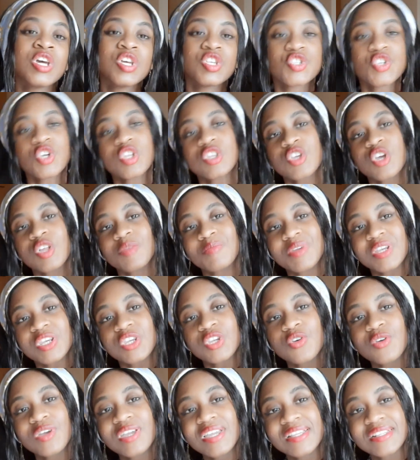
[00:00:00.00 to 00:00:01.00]
So there'll be
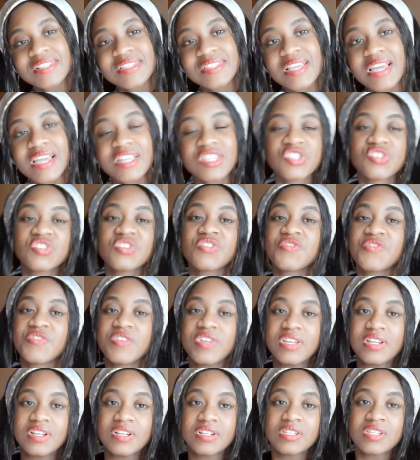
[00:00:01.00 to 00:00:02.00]
new insights
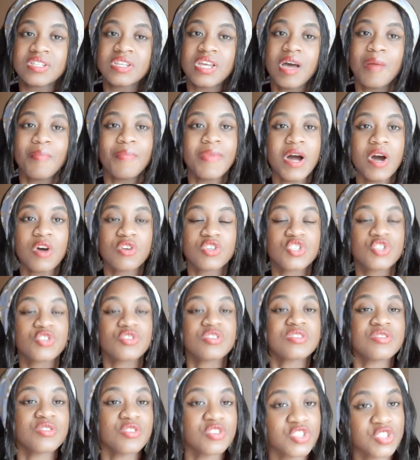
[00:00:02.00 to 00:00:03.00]
revealed about your
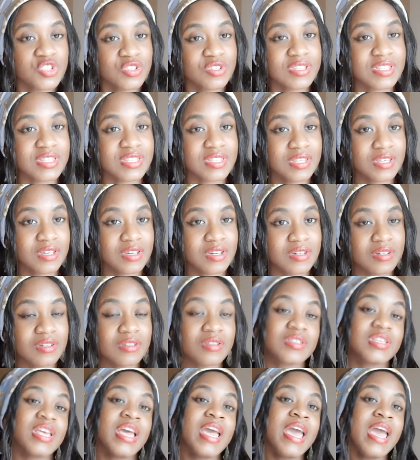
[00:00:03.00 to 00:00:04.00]
social
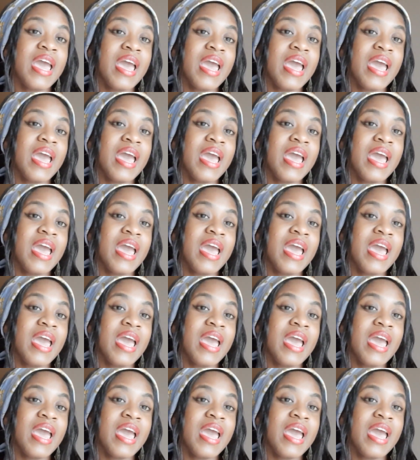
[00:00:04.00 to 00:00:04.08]
circles.